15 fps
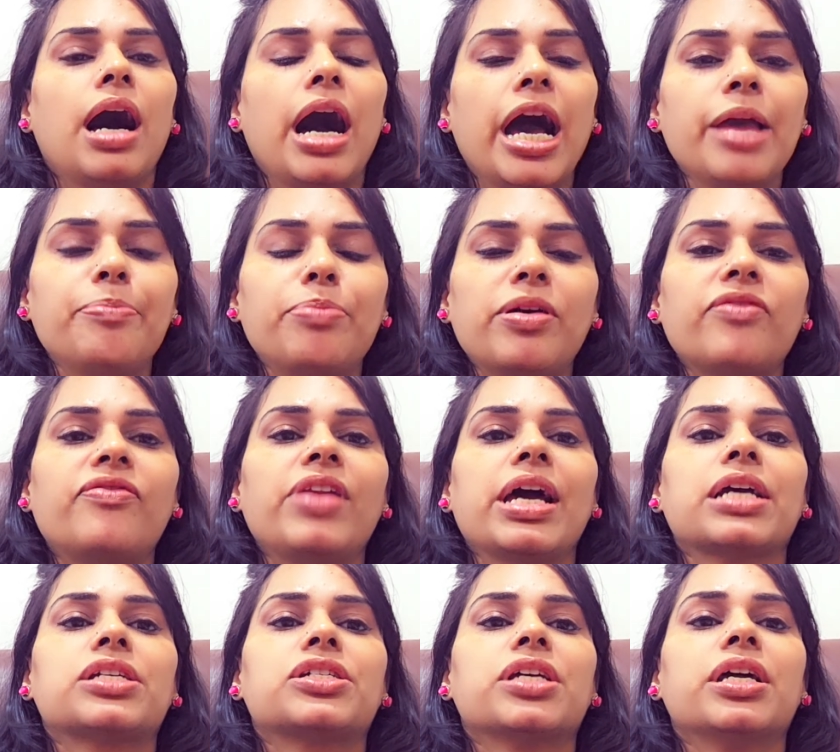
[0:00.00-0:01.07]

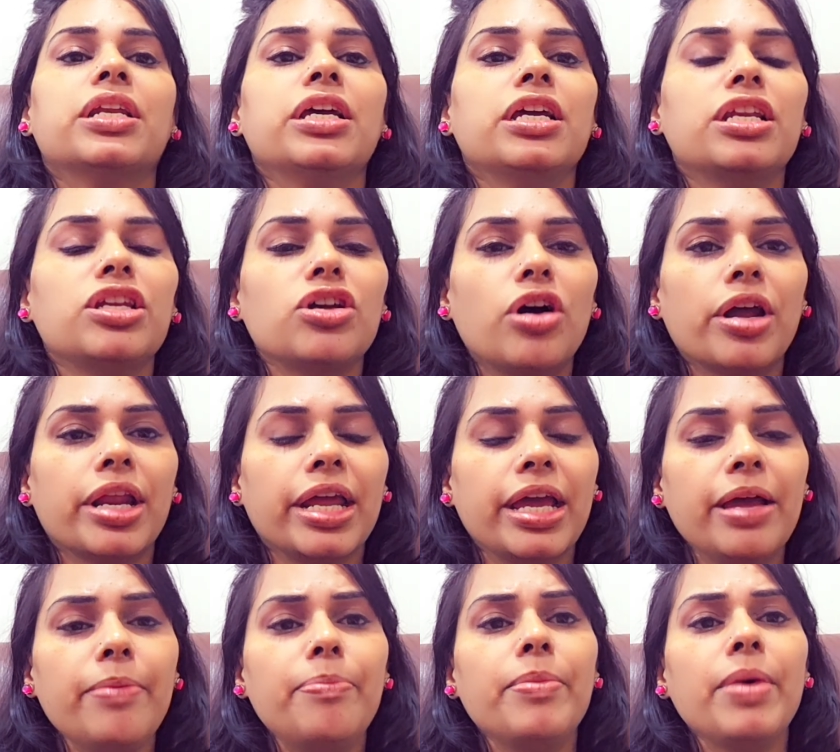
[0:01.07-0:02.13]
hyperflexion in your
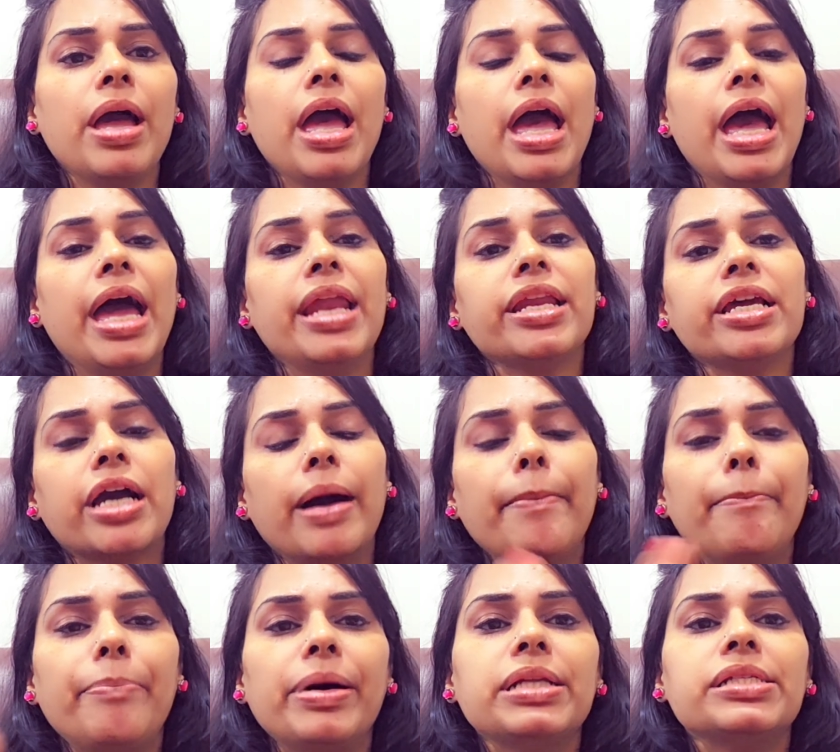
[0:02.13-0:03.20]
hip, and
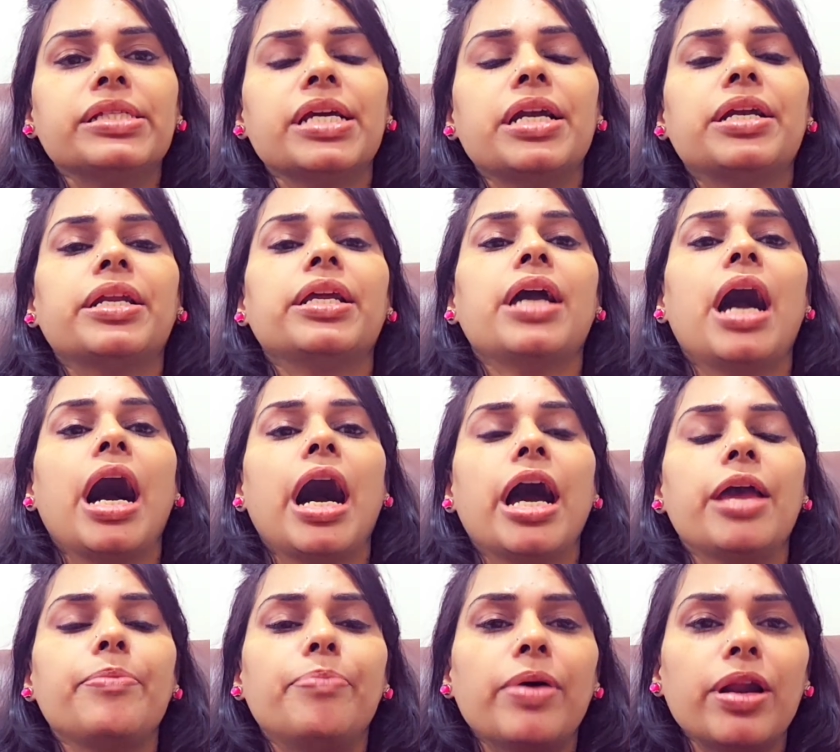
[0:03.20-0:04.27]
compensatory
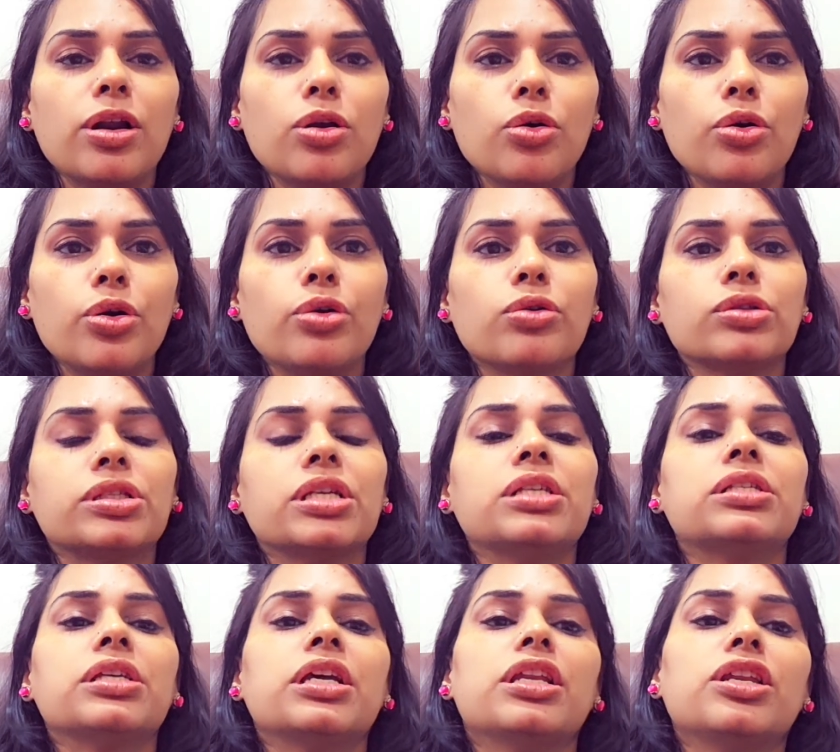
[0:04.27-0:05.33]

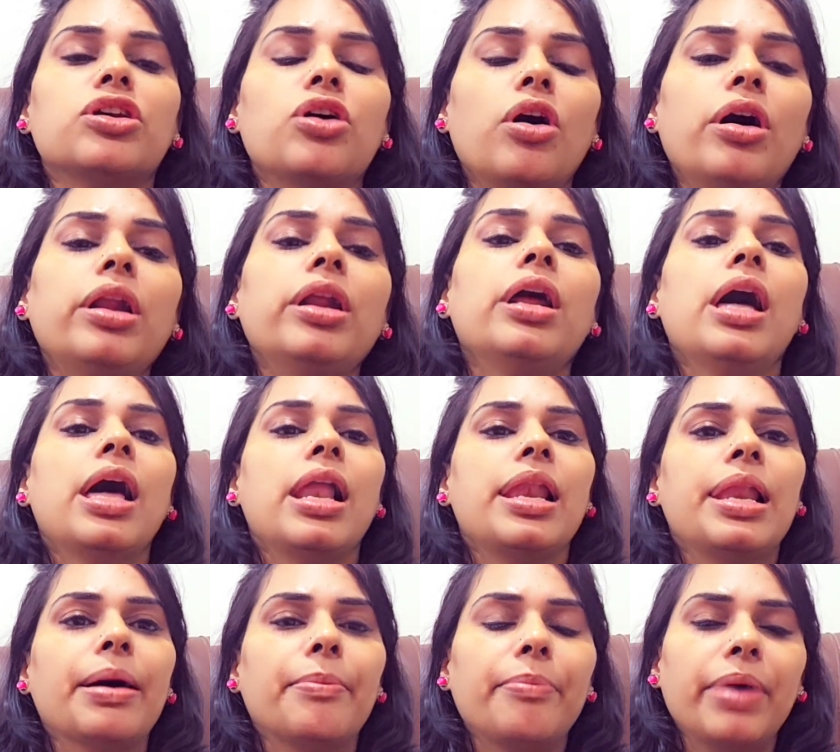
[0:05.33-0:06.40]
hyperlordosis in your
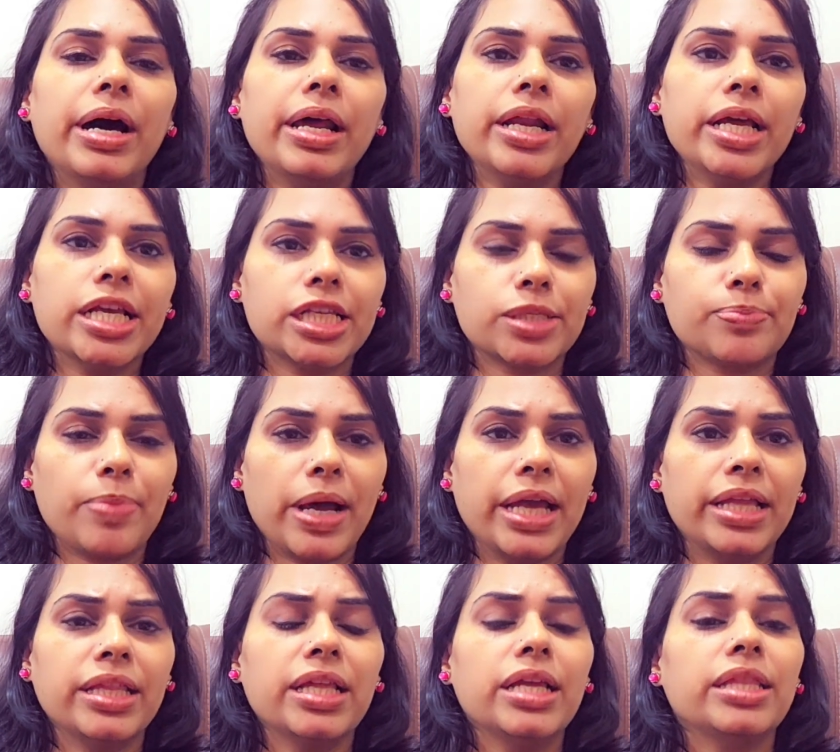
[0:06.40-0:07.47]
lumbar
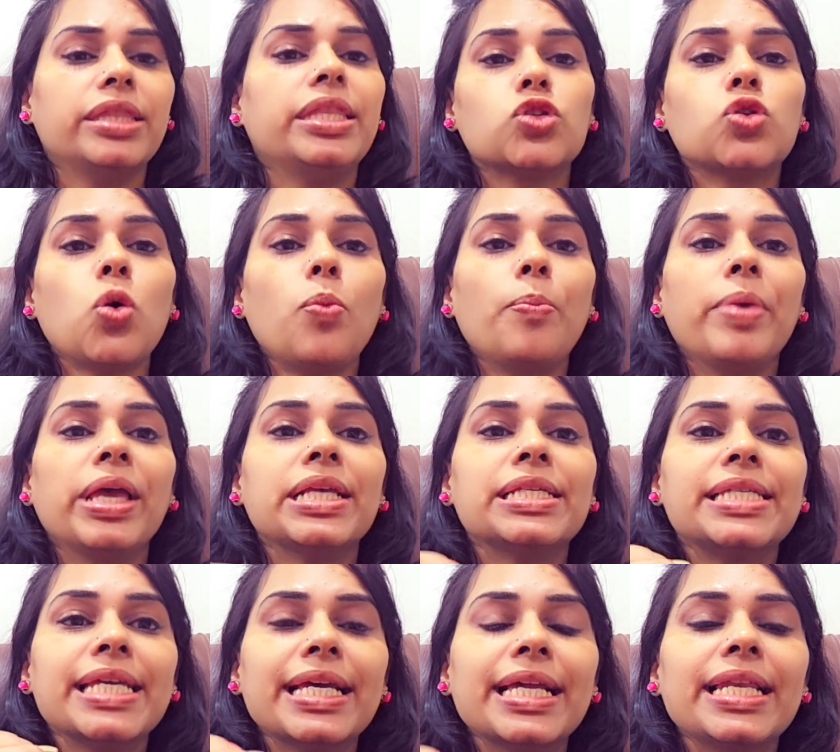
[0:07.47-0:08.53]
spine. So
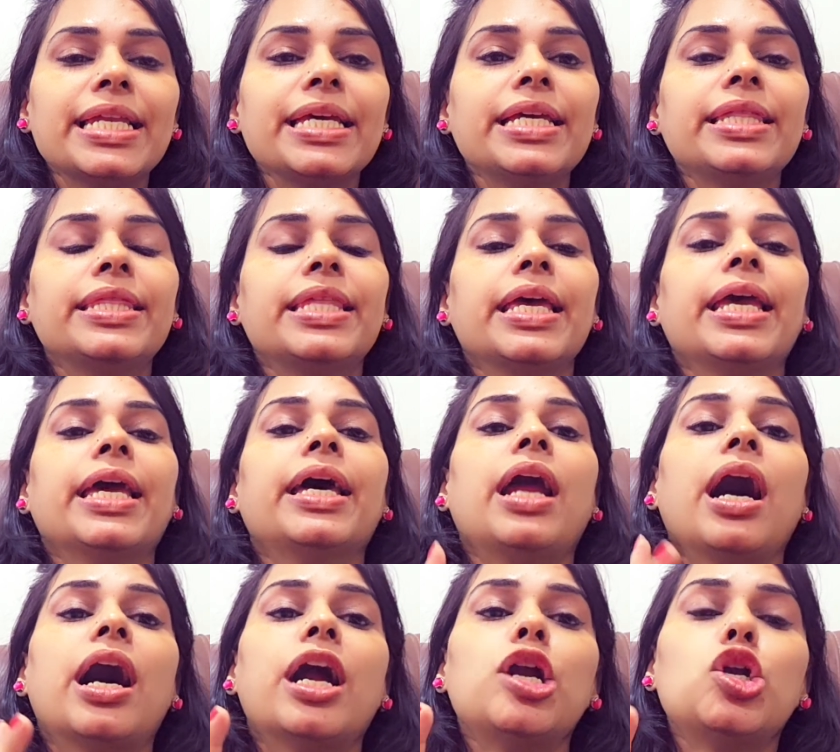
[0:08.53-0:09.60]
basically
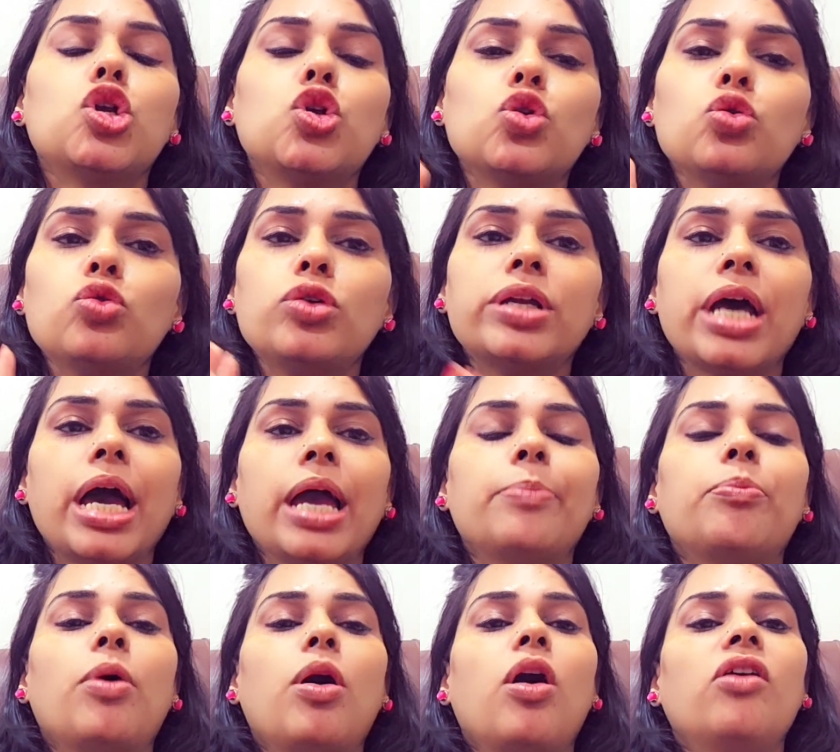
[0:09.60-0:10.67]
there are two
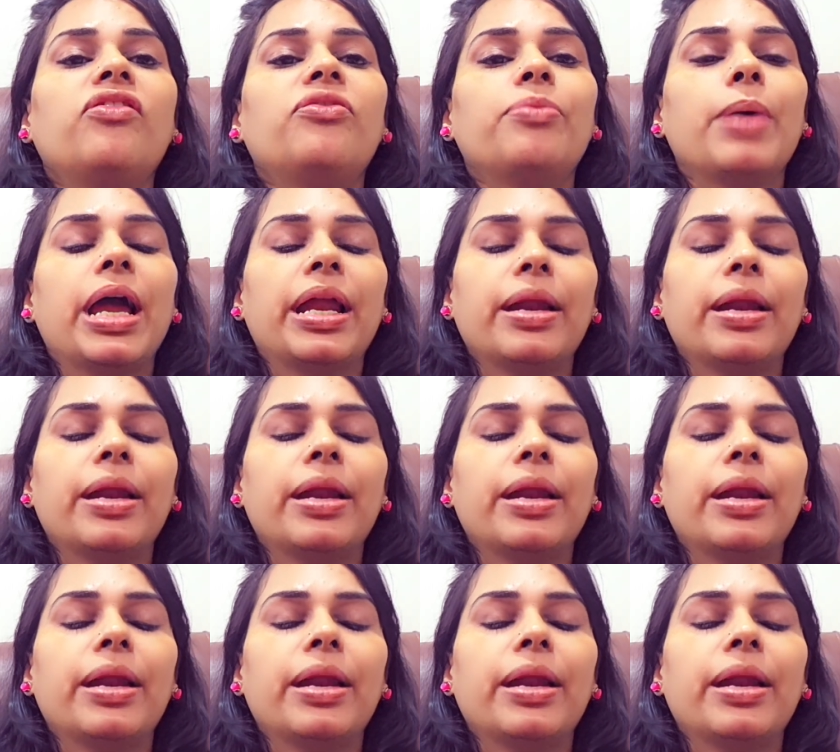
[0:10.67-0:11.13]
types of